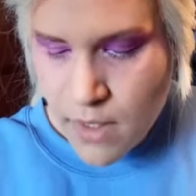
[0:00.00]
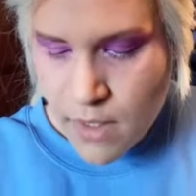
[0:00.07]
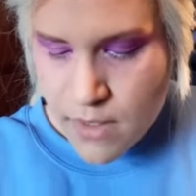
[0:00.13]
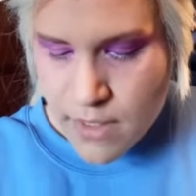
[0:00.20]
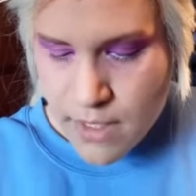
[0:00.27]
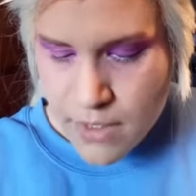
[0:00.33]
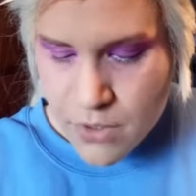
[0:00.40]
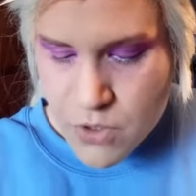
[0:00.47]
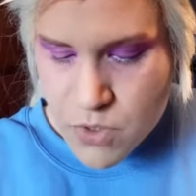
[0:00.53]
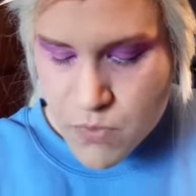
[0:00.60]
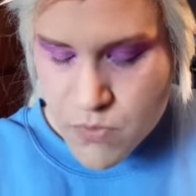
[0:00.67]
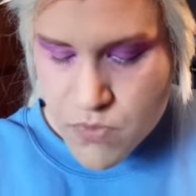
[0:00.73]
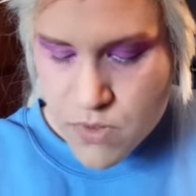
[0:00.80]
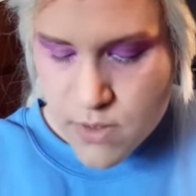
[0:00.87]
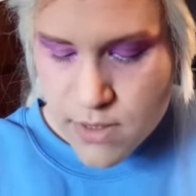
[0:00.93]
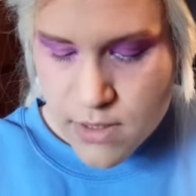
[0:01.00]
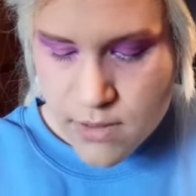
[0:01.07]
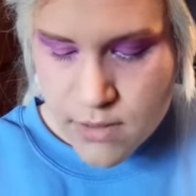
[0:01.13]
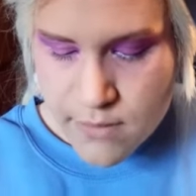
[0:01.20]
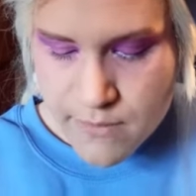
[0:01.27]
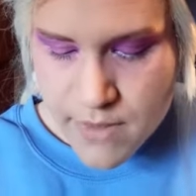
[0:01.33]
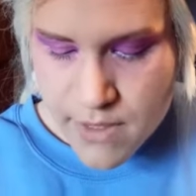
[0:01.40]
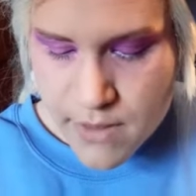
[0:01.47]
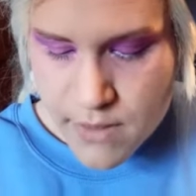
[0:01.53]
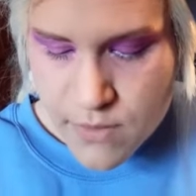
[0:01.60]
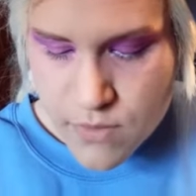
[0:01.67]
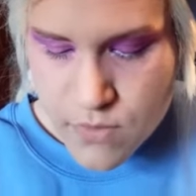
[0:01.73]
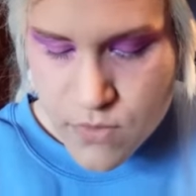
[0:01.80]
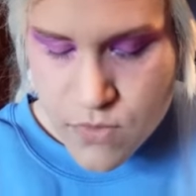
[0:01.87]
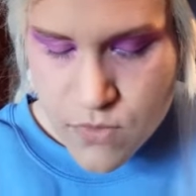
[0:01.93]
Now, how you're supposed to clean them
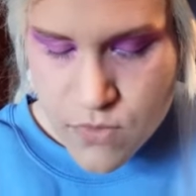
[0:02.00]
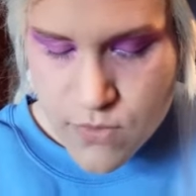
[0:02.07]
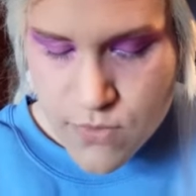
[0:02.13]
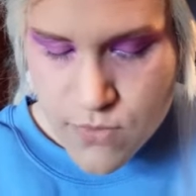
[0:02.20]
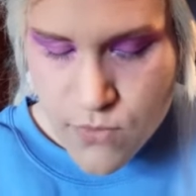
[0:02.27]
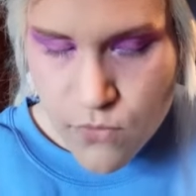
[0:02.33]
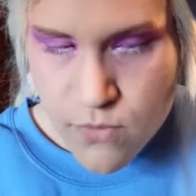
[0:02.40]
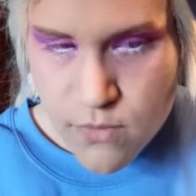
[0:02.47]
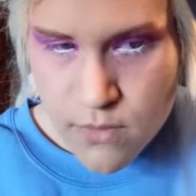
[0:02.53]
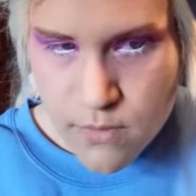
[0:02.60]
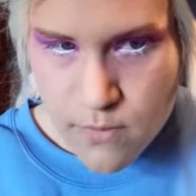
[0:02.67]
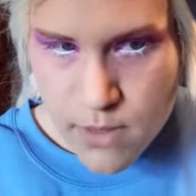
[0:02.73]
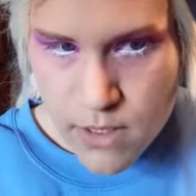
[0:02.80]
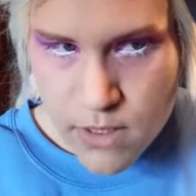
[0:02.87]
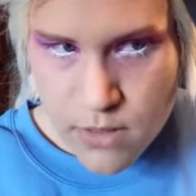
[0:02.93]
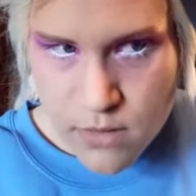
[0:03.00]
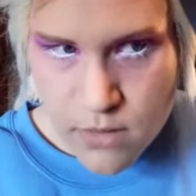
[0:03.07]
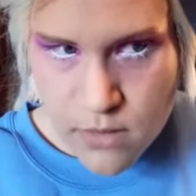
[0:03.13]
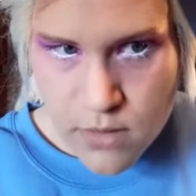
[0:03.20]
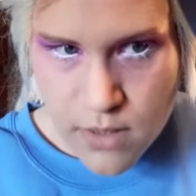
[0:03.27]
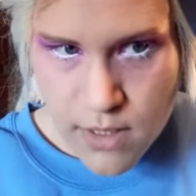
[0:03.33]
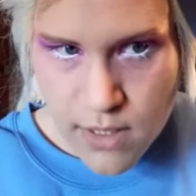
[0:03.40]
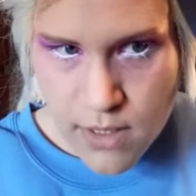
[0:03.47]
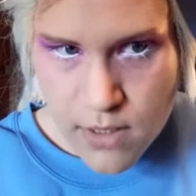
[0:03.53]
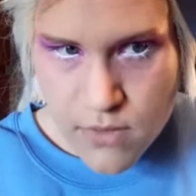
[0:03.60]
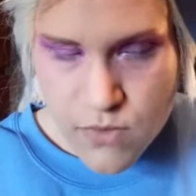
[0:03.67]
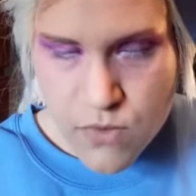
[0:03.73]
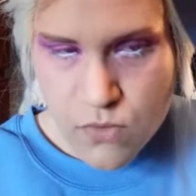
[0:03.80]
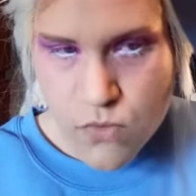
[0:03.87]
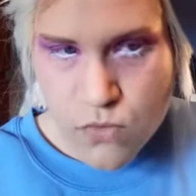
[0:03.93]
is soak them in a
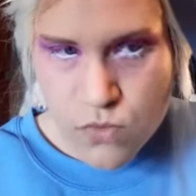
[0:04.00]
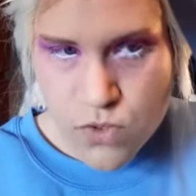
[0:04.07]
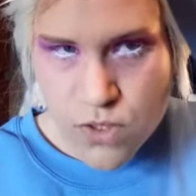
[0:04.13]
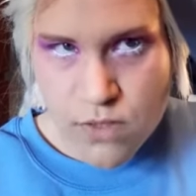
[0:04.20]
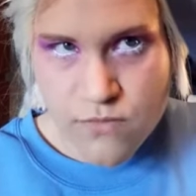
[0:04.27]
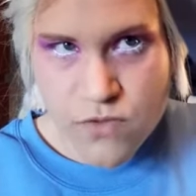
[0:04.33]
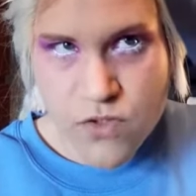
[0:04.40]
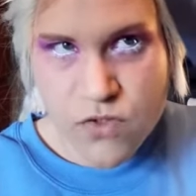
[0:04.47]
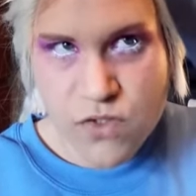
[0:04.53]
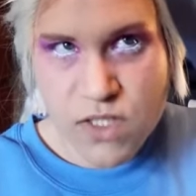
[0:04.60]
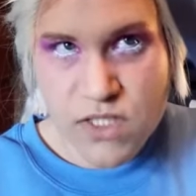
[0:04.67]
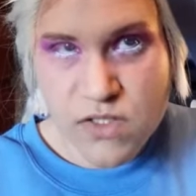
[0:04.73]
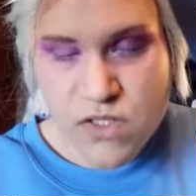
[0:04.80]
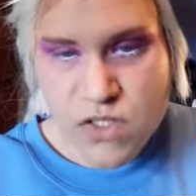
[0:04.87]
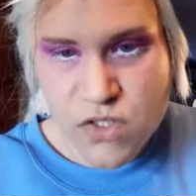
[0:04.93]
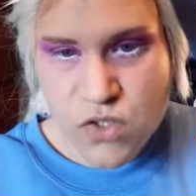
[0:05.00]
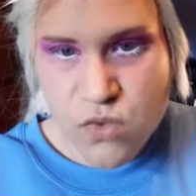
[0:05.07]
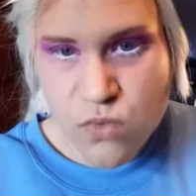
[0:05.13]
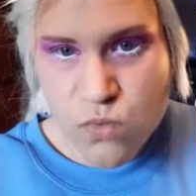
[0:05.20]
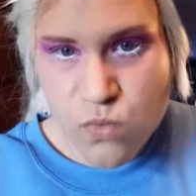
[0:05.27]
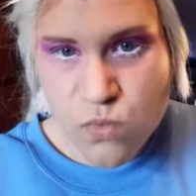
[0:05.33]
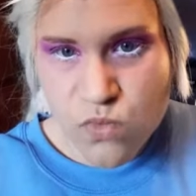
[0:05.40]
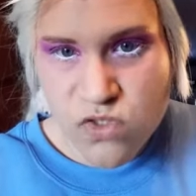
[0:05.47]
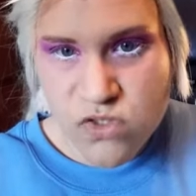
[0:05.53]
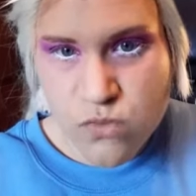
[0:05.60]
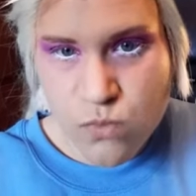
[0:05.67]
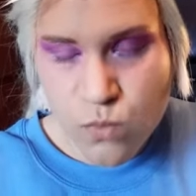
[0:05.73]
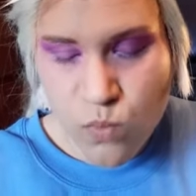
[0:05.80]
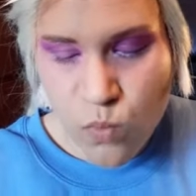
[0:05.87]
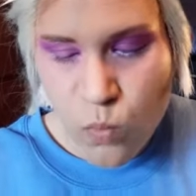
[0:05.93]
solution of just like
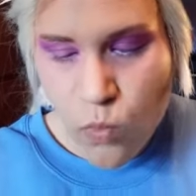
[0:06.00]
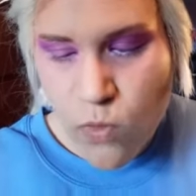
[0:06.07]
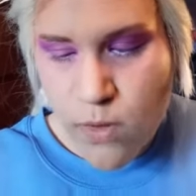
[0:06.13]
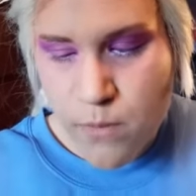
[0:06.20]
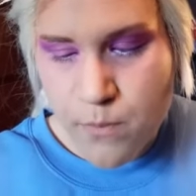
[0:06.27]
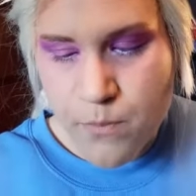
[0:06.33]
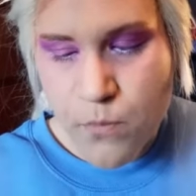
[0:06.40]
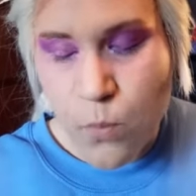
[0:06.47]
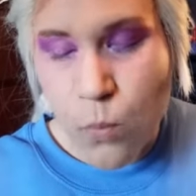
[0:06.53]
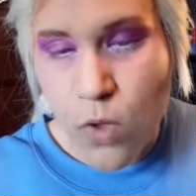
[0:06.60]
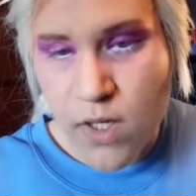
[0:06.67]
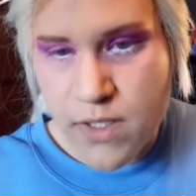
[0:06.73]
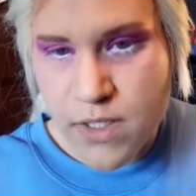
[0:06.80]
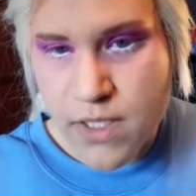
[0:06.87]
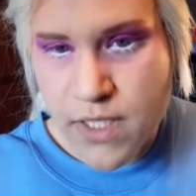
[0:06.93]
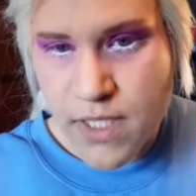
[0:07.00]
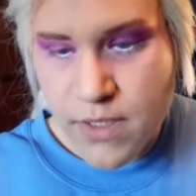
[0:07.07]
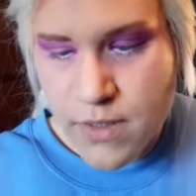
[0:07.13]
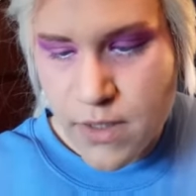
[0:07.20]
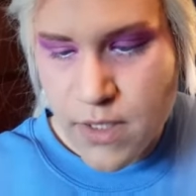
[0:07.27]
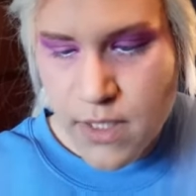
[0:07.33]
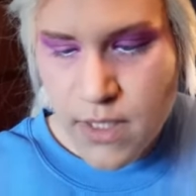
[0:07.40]
warm water and